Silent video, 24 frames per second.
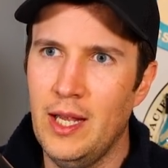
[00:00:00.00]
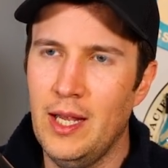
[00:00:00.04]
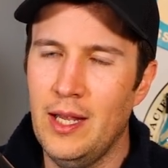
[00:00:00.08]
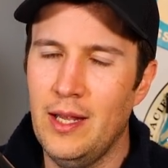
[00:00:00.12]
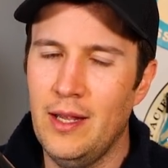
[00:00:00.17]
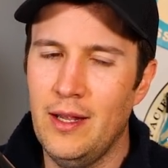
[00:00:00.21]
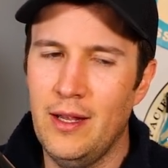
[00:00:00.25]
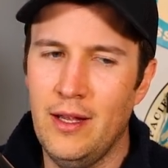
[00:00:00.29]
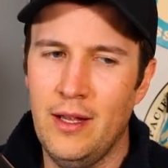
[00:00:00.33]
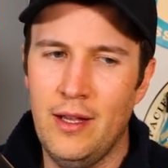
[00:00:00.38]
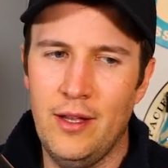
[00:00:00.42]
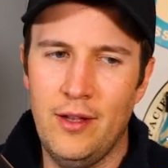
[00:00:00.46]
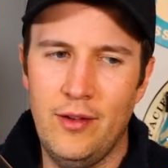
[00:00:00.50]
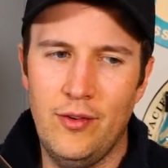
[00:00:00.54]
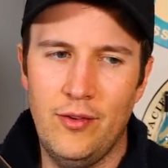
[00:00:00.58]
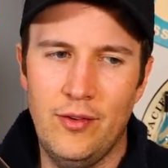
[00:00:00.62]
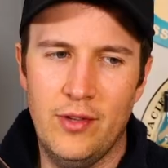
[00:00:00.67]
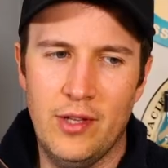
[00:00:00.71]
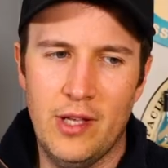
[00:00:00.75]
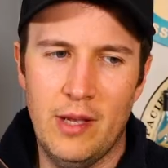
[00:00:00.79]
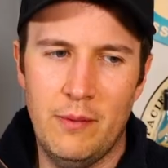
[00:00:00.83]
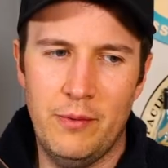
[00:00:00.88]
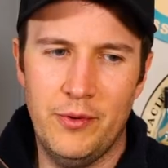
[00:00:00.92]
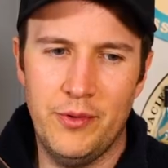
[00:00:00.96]

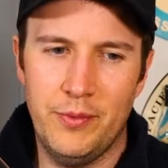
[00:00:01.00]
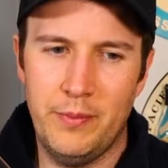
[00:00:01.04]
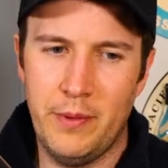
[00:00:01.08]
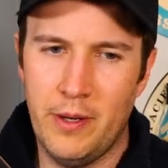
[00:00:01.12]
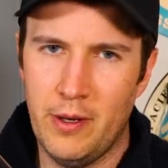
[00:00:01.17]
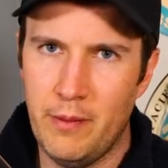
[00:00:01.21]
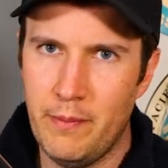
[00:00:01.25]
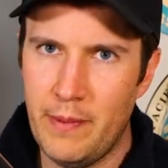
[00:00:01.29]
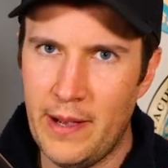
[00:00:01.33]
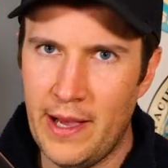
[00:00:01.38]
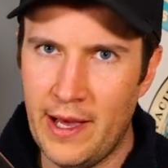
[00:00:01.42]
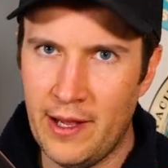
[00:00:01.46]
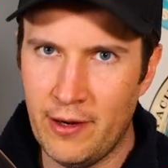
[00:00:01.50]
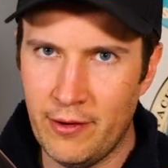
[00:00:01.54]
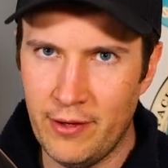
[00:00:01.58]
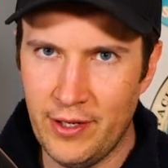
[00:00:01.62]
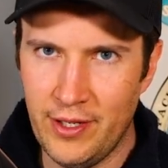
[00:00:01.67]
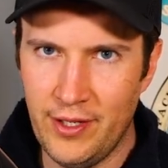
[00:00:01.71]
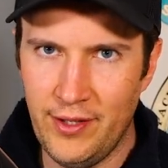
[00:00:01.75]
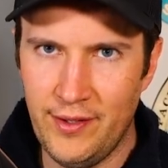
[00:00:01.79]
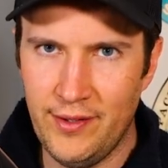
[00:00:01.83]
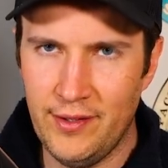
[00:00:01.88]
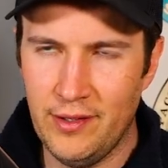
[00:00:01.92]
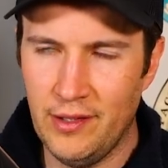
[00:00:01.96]
and a couple spare
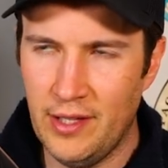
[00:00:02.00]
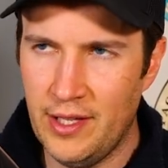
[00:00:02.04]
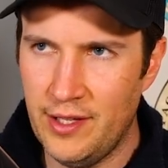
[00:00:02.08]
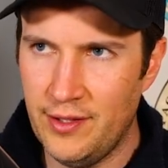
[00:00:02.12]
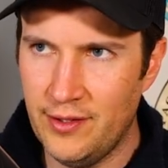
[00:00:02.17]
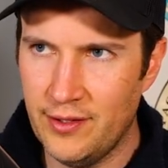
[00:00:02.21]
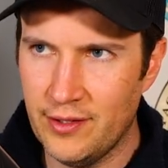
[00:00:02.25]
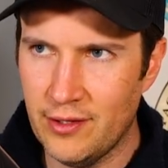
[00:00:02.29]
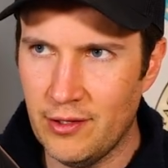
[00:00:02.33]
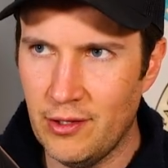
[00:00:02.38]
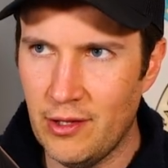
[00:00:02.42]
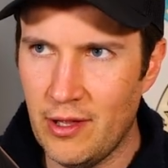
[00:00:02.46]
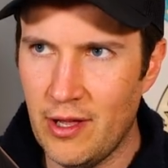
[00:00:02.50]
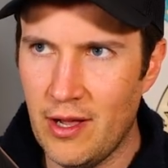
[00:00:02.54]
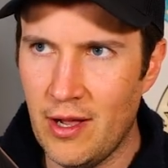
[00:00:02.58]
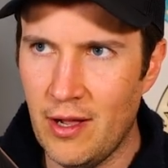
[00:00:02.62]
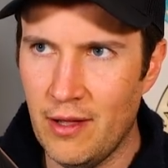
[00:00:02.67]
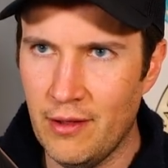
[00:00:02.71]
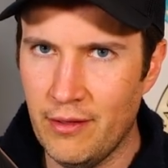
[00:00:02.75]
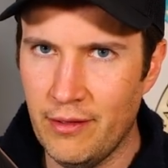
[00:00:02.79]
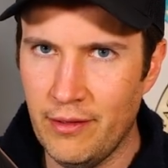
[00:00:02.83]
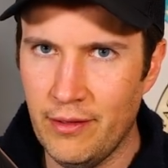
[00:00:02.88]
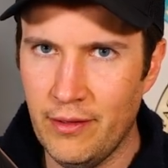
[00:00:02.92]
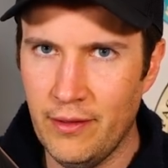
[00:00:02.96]
batteries, lens
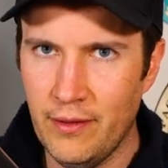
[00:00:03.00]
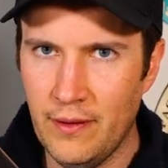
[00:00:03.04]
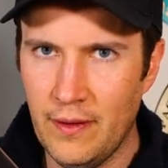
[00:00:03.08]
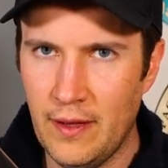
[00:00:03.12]
cloth,